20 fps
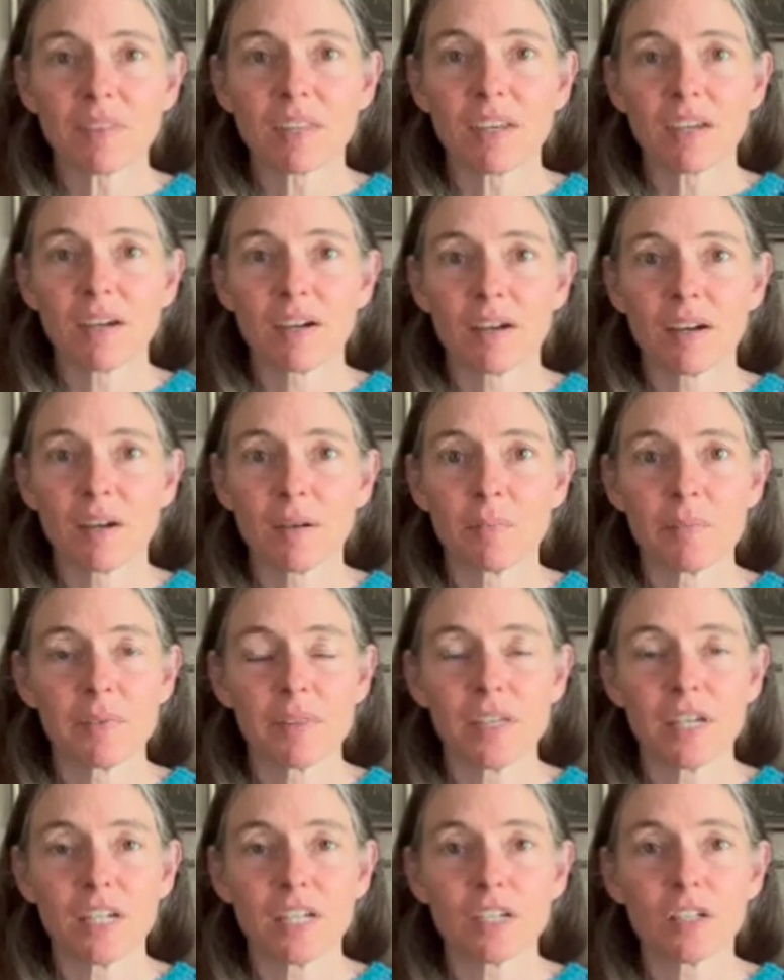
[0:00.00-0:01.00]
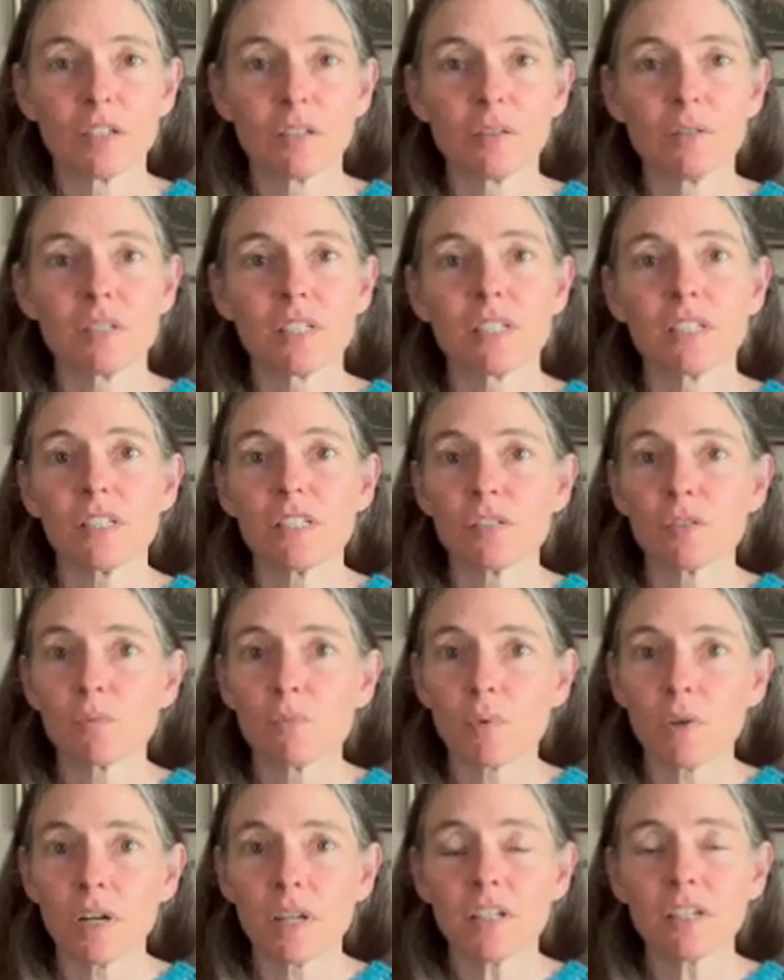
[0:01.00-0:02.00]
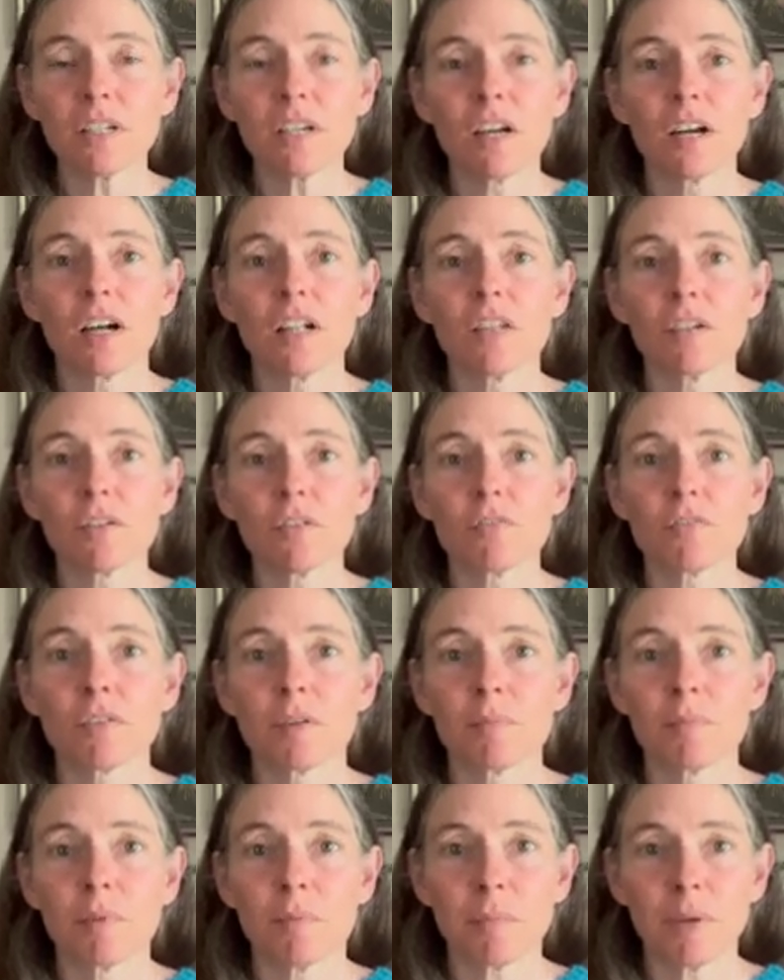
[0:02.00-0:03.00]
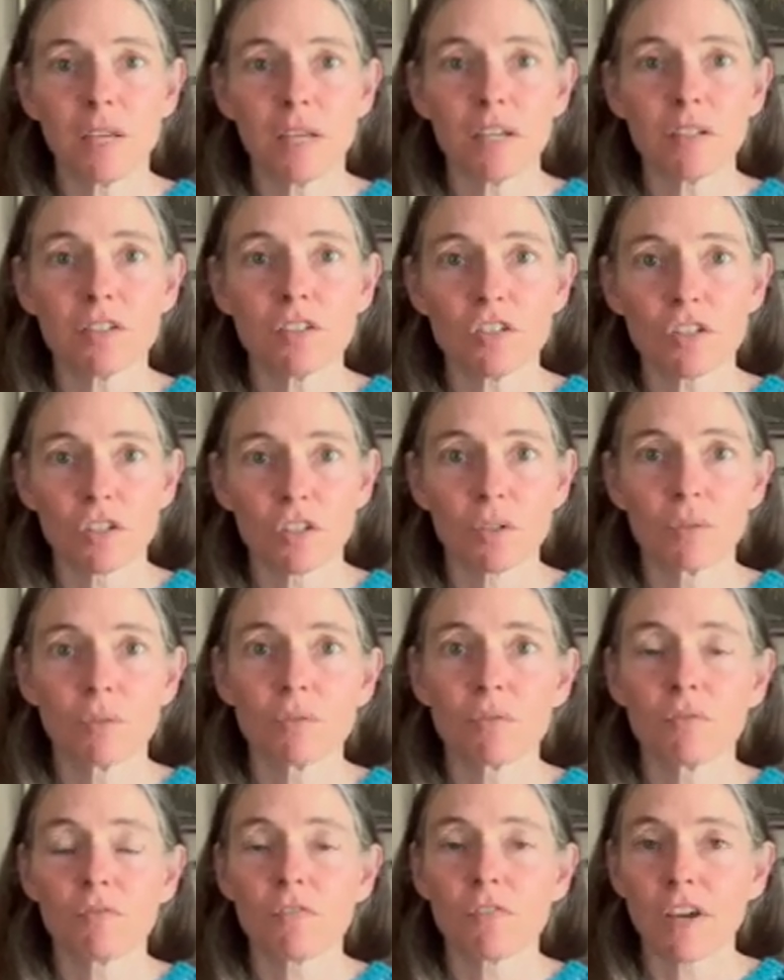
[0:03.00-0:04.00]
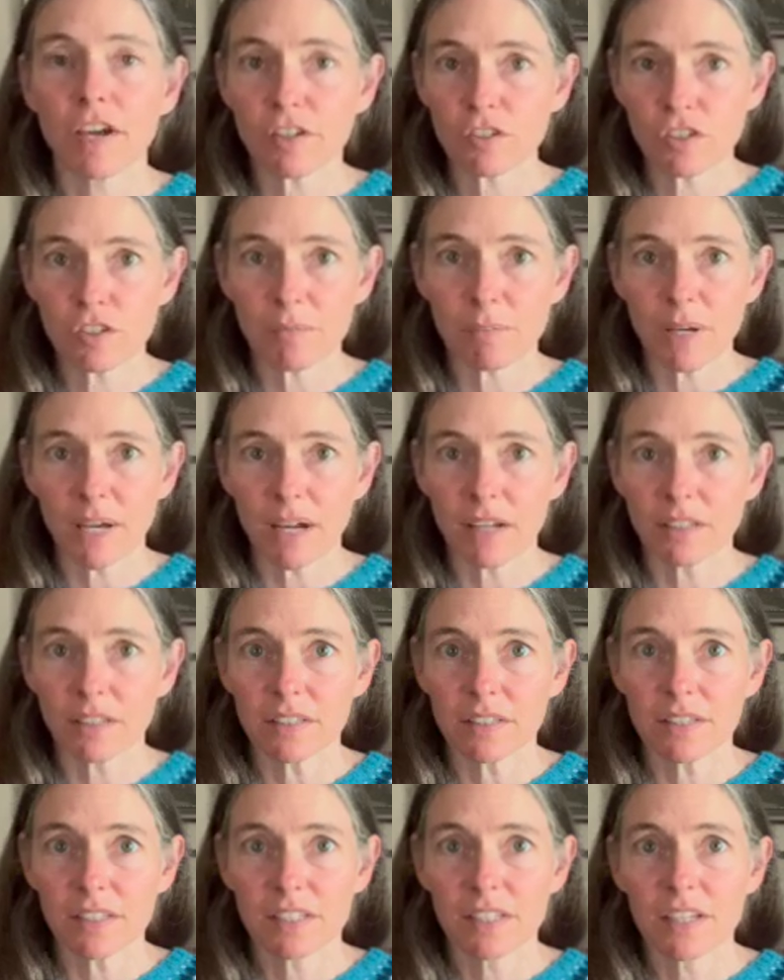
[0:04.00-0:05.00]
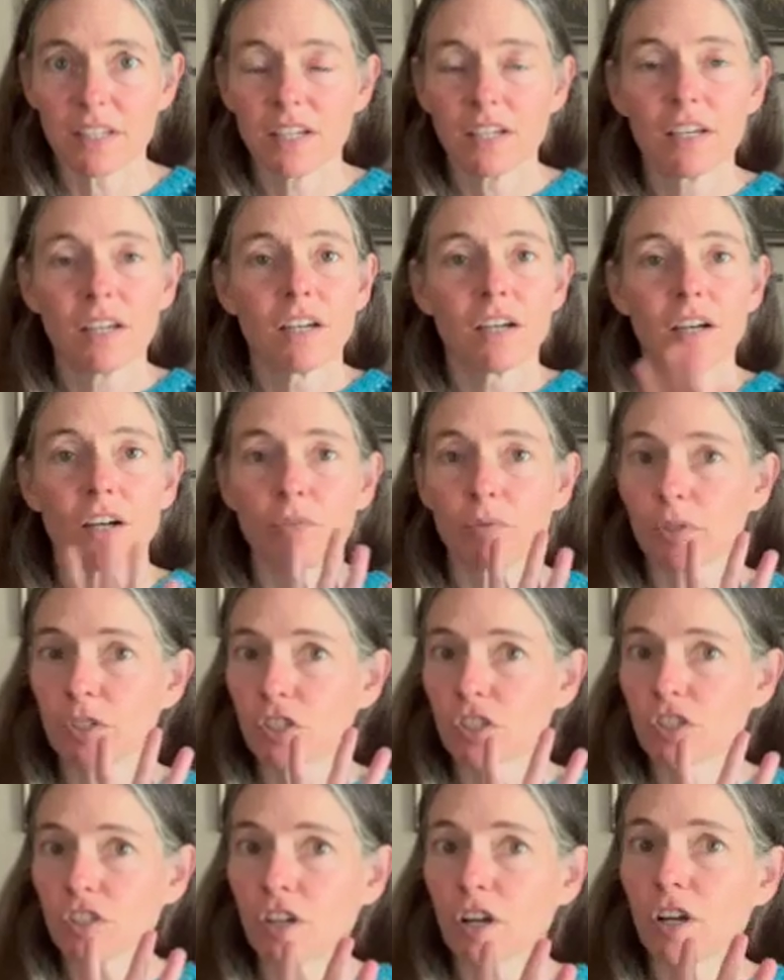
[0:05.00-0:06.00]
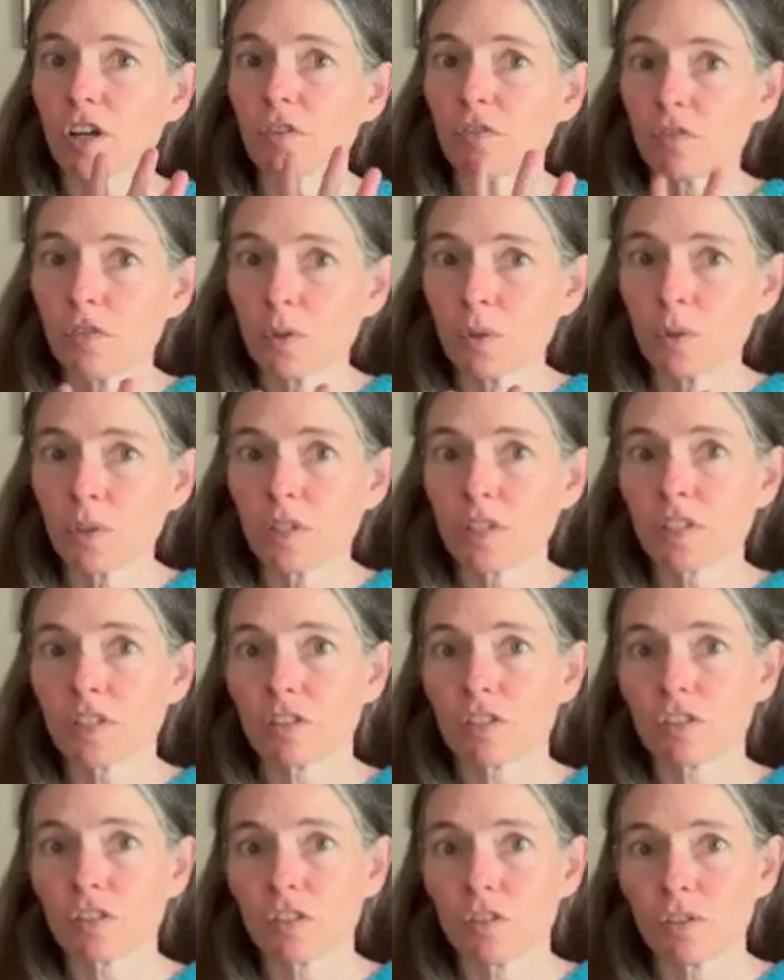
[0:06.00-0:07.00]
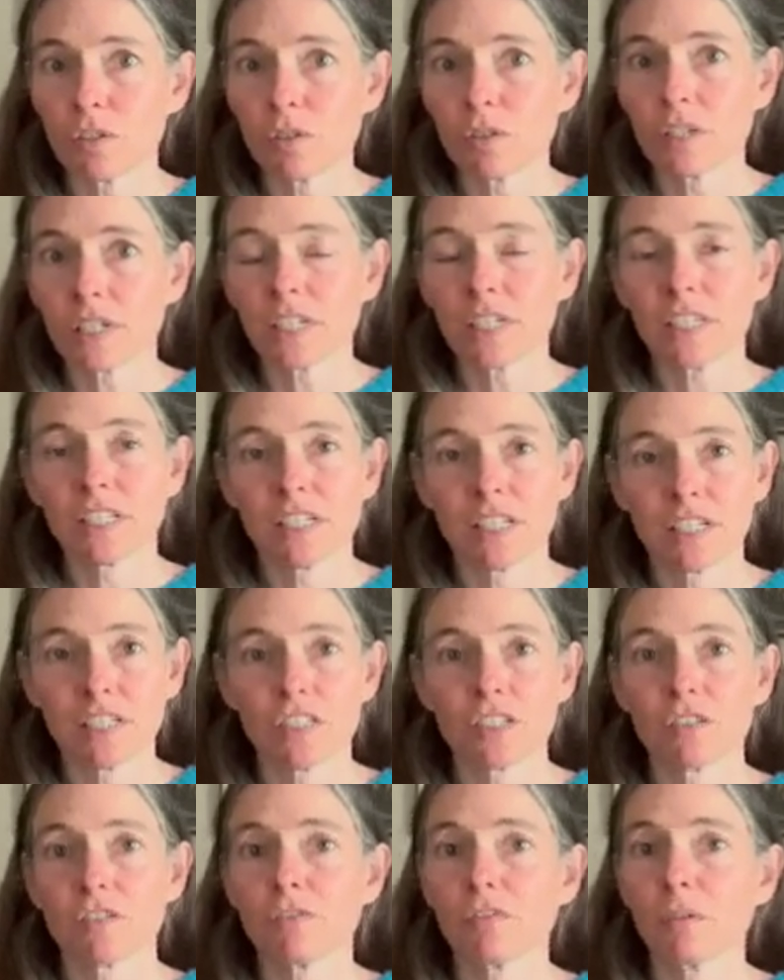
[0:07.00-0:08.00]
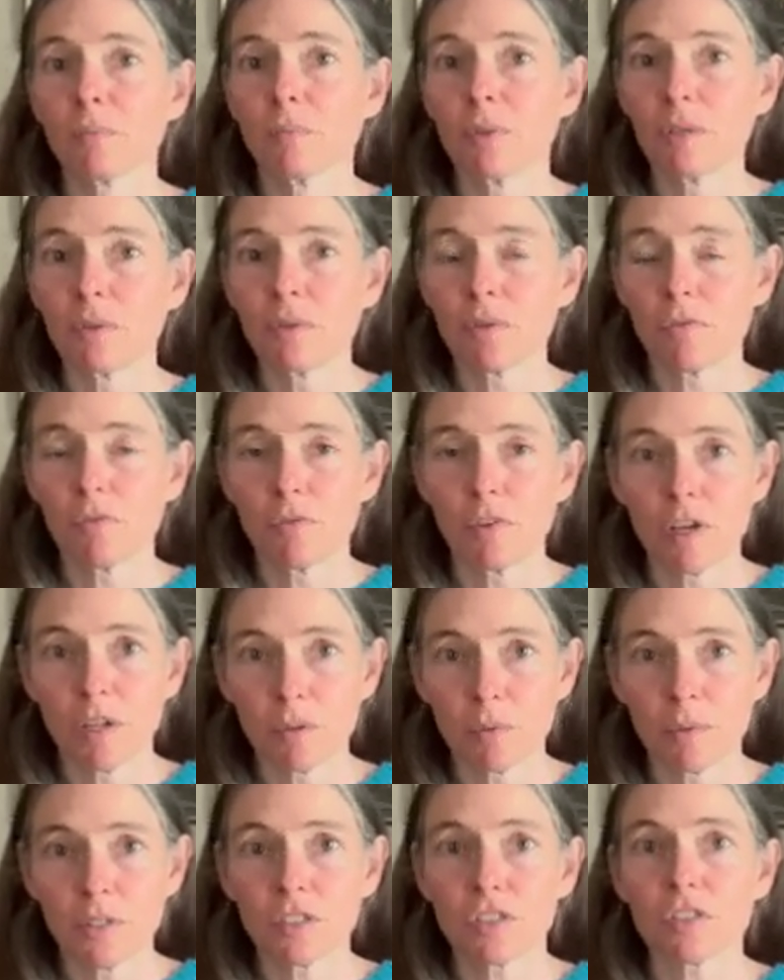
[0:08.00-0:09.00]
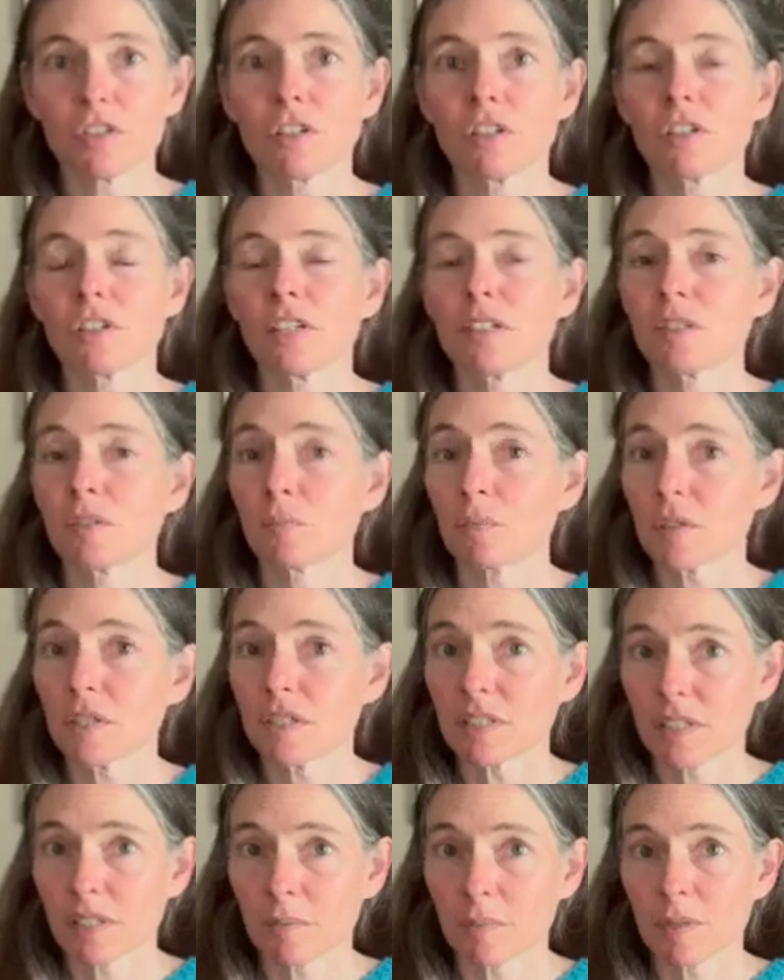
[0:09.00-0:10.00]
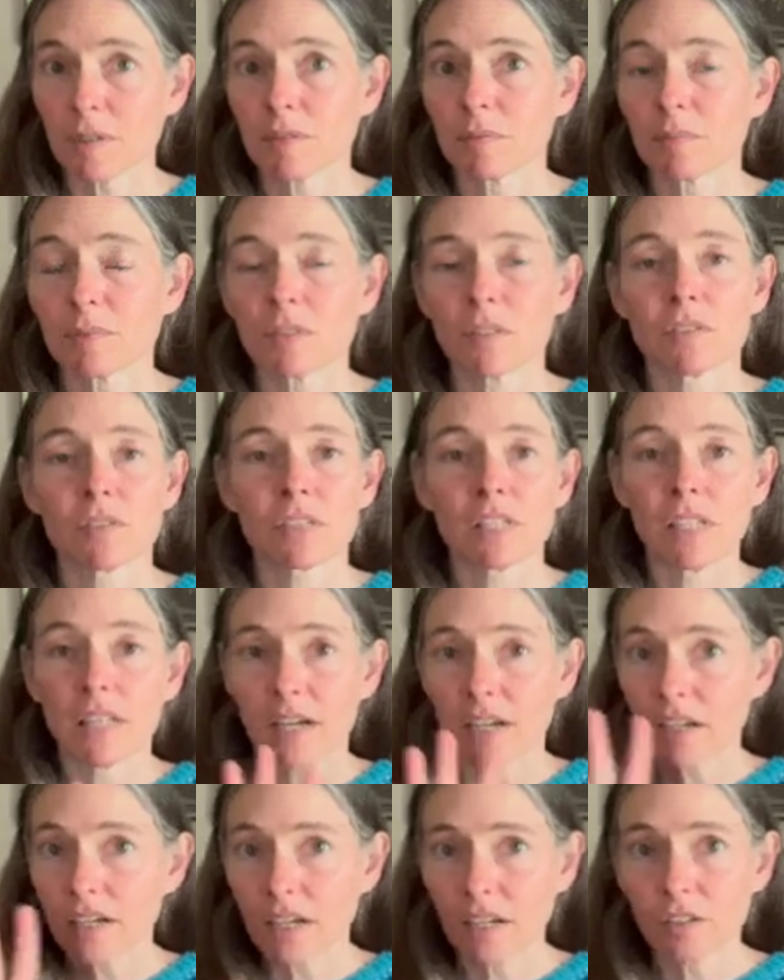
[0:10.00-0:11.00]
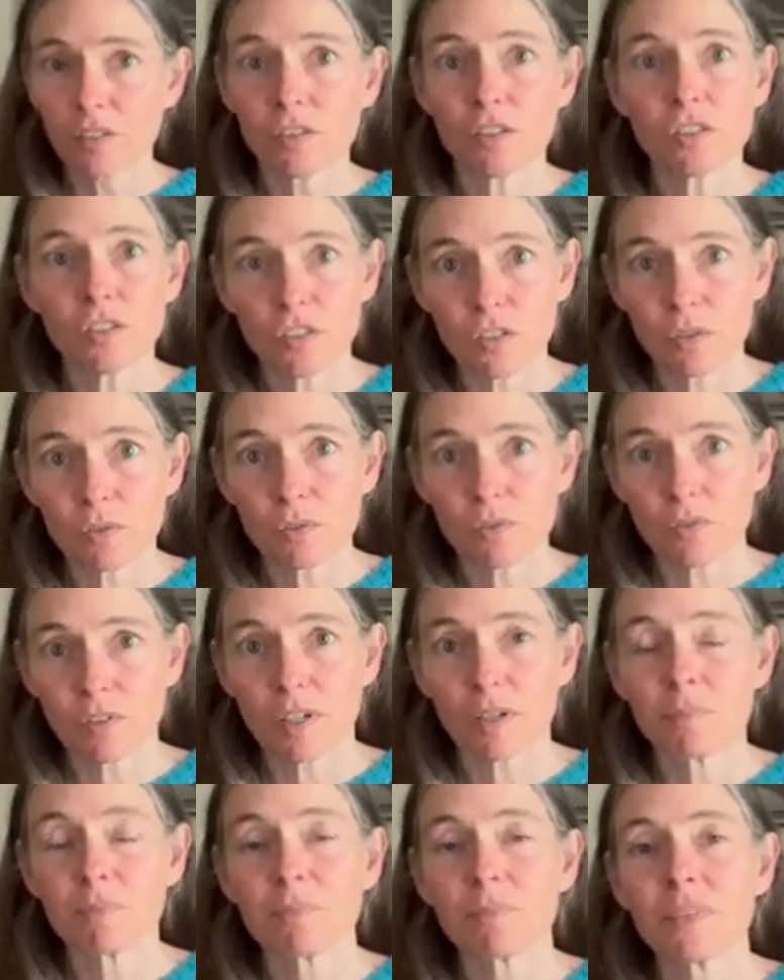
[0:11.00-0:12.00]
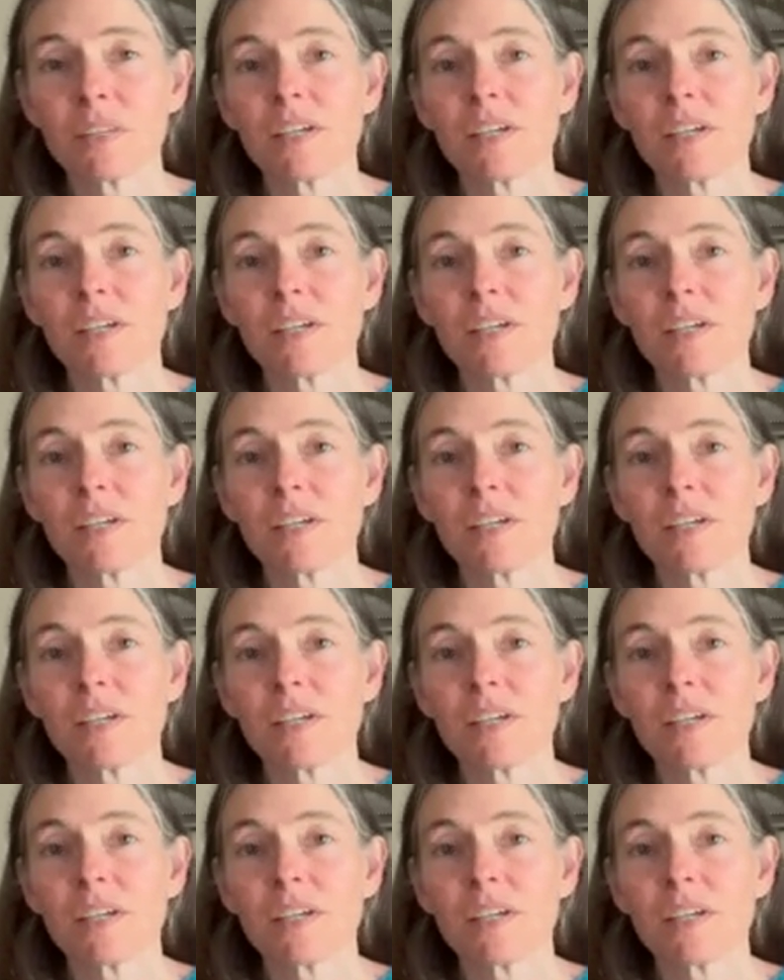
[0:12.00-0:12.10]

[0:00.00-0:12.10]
that includes at least one color from the Pantone fashion palettes, of which there are 4. There is New York and London for both fall, winter, and spring, summer. So there's a lot of colors to choose from.